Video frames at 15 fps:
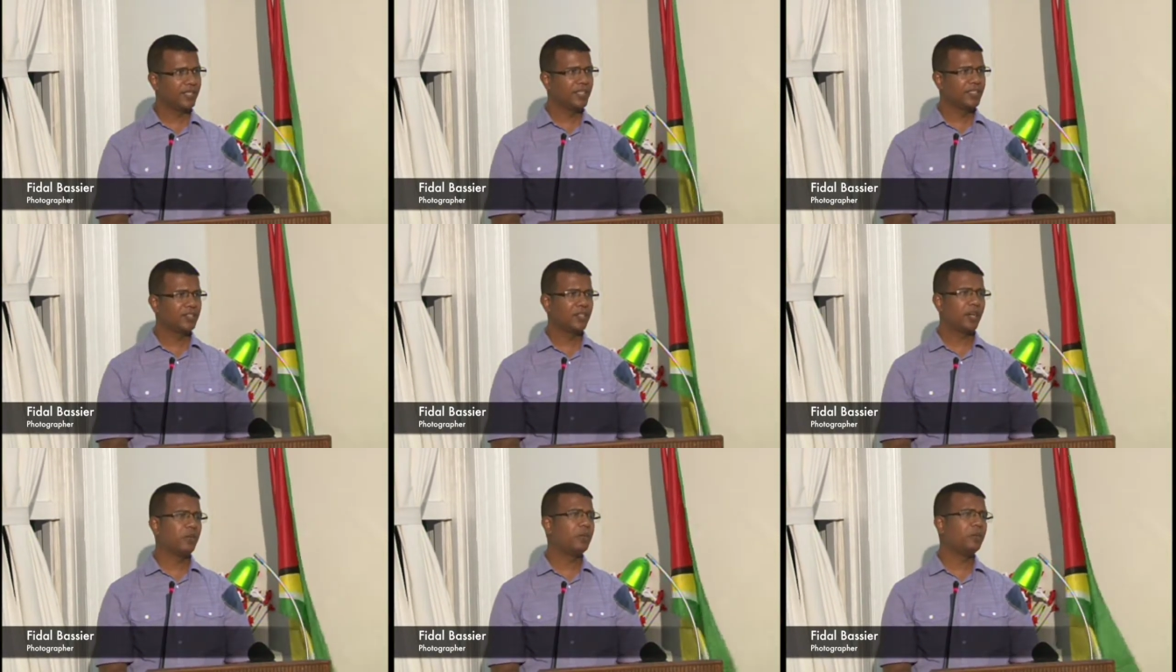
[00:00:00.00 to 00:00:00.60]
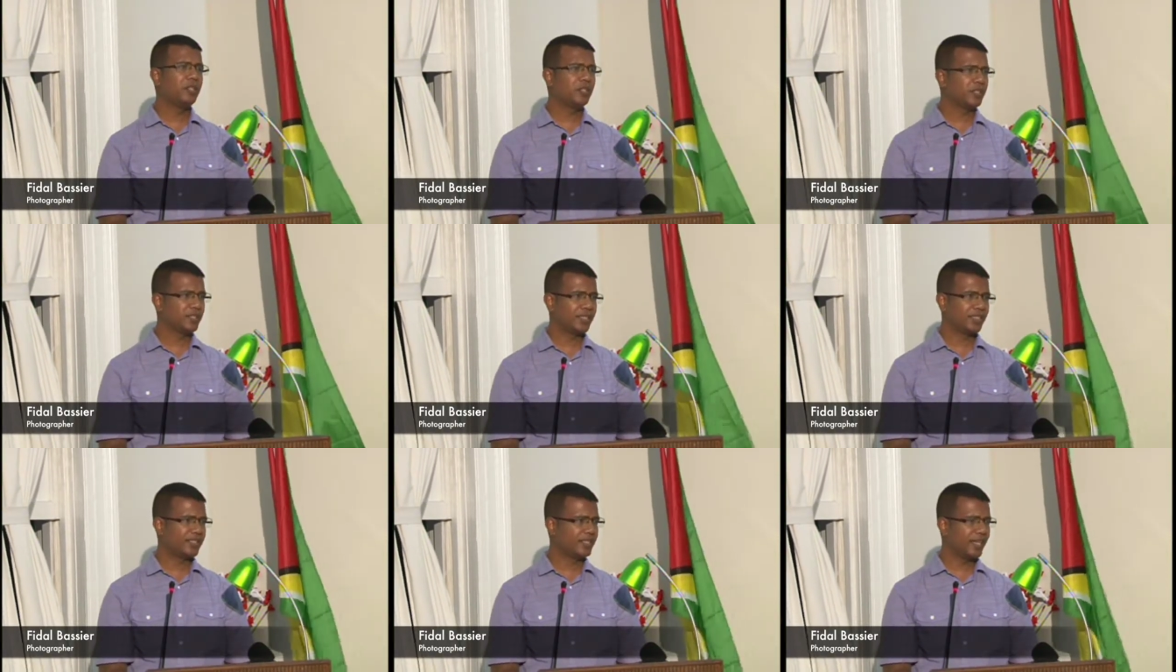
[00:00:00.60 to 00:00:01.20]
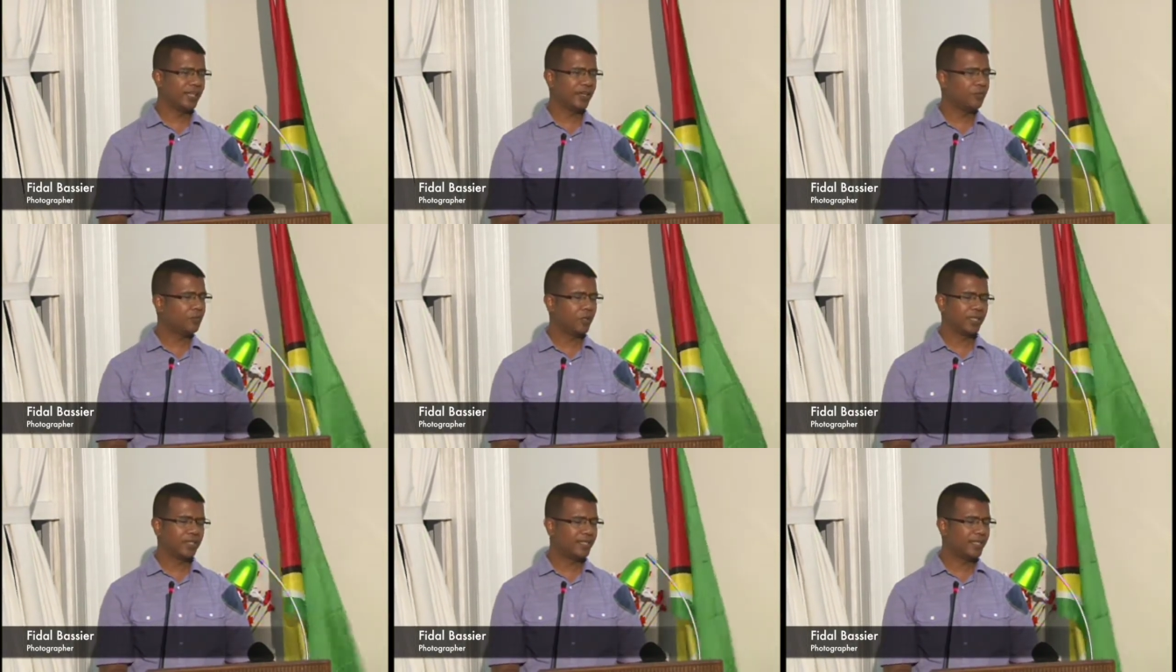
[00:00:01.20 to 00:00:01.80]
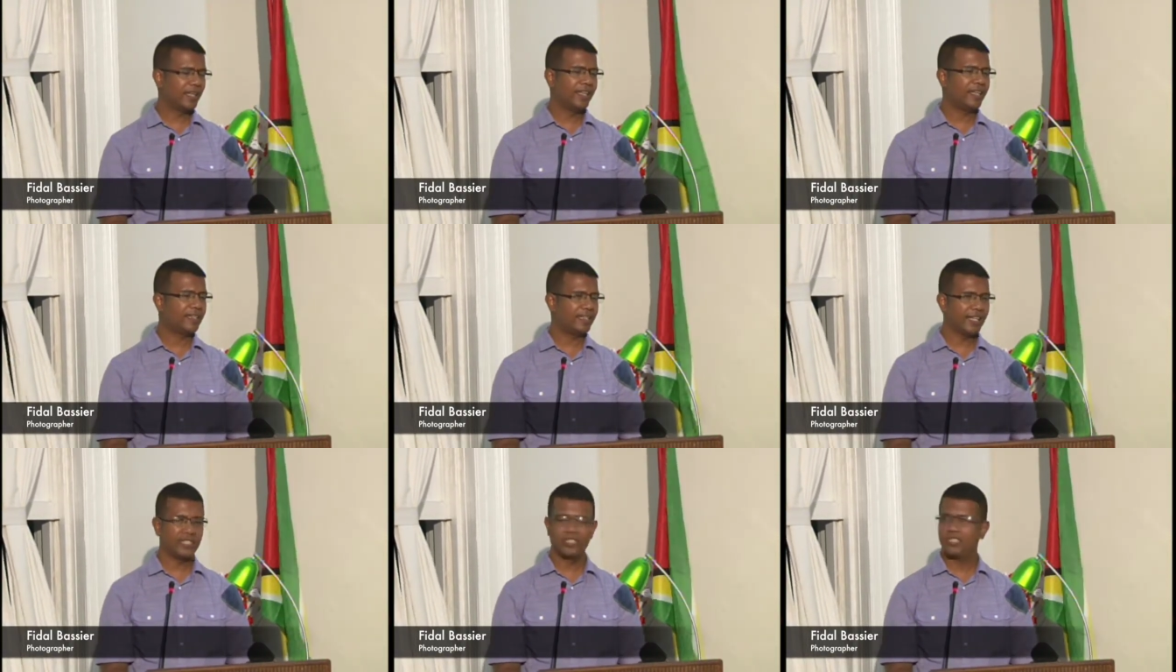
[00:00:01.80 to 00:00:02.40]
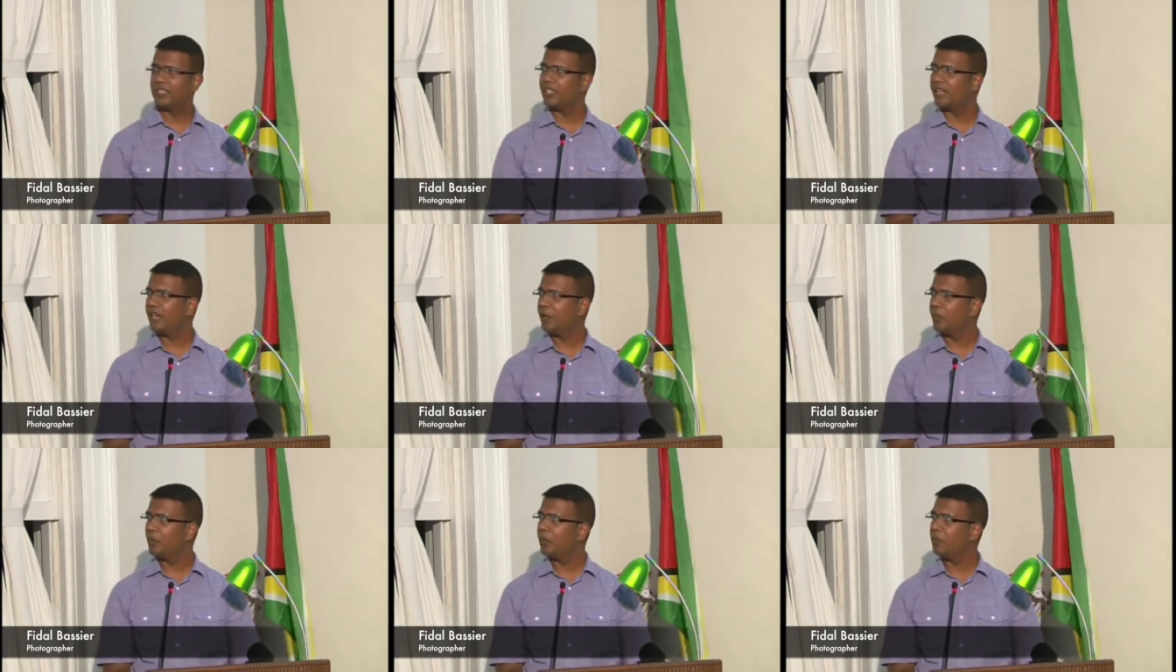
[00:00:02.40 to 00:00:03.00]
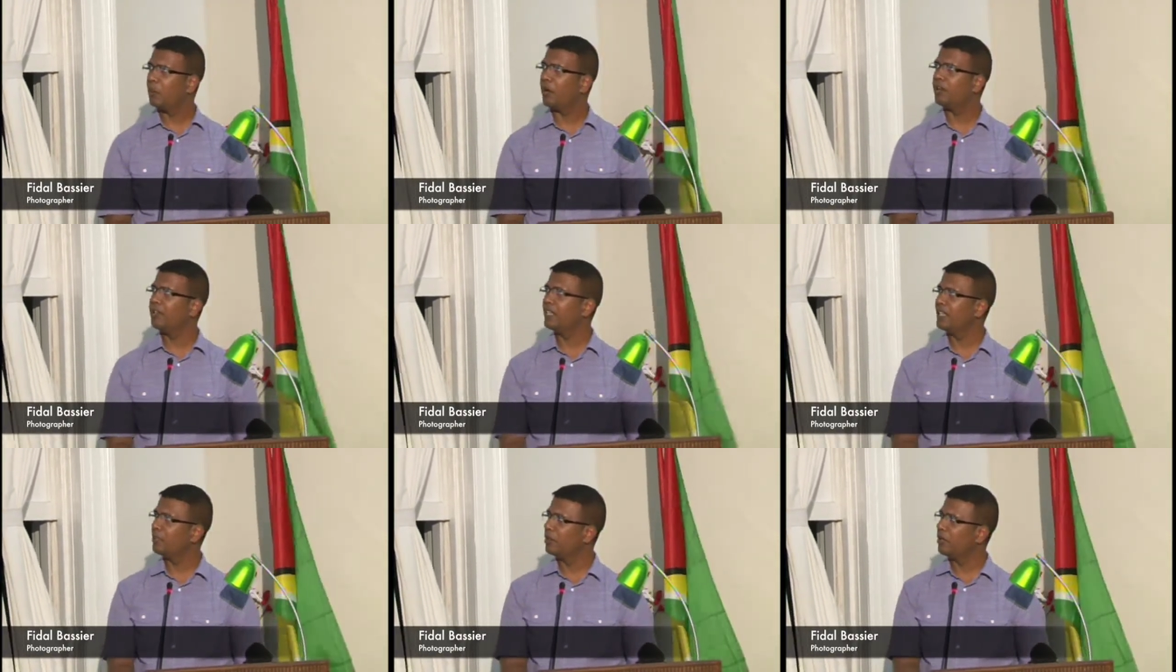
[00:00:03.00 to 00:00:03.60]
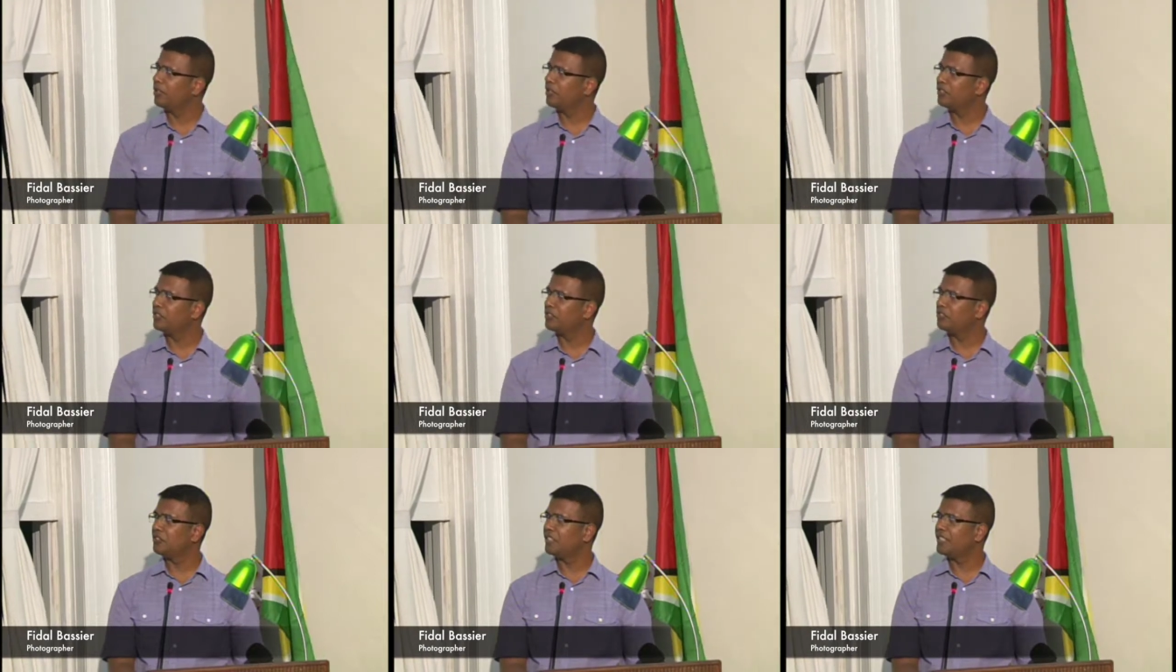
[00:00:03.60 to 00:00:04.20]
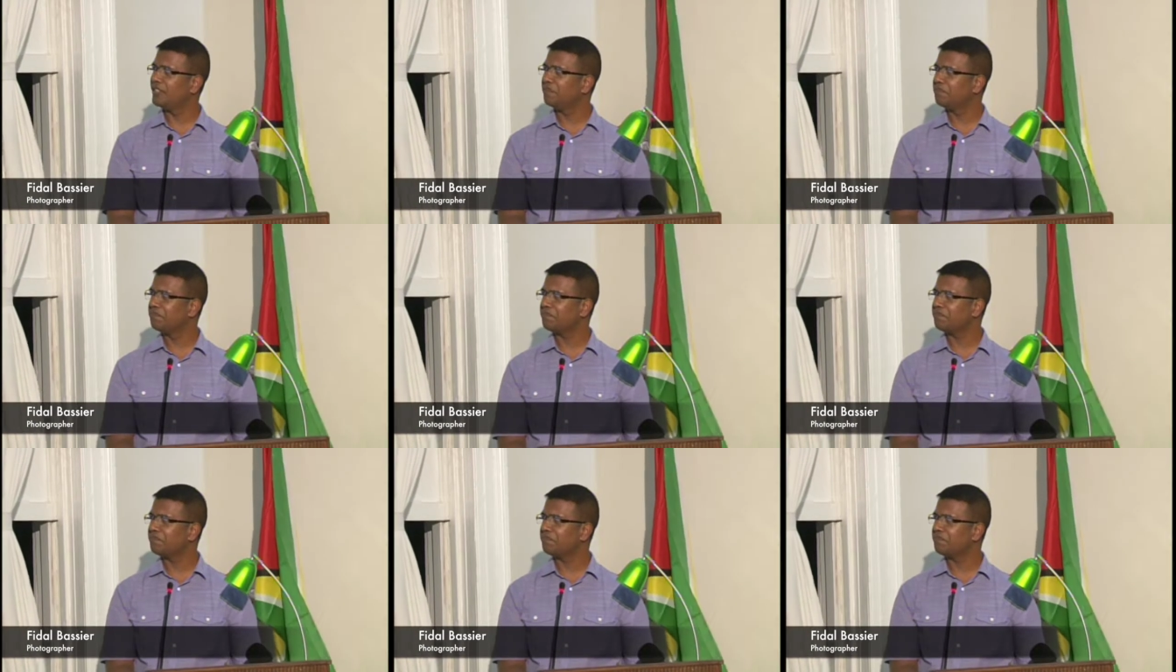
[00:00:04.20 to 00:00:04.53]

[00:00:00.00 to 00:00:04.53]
so I wouldn't be noticed. I didn't want any attention, and I didn't want to bother anybody on the street.